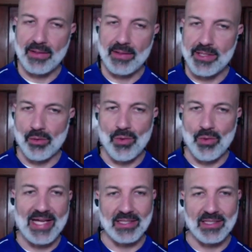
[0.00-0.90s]
And
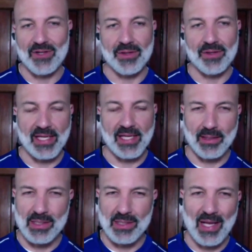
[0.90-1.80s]
you're right, if you're
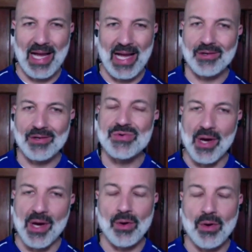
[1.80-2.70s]
thinking this, well, how
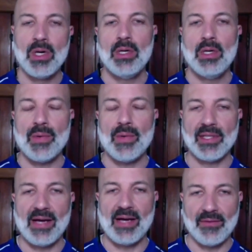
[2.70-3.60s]
do you know
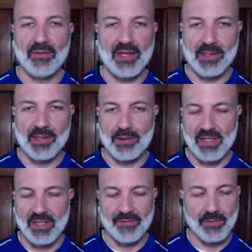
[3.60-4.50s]
with the level of
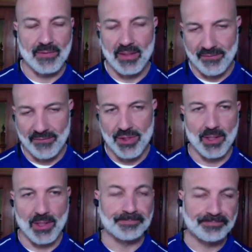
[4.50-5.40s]
uncertainty in
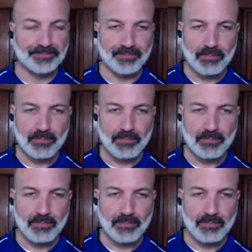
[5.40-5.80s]
the future?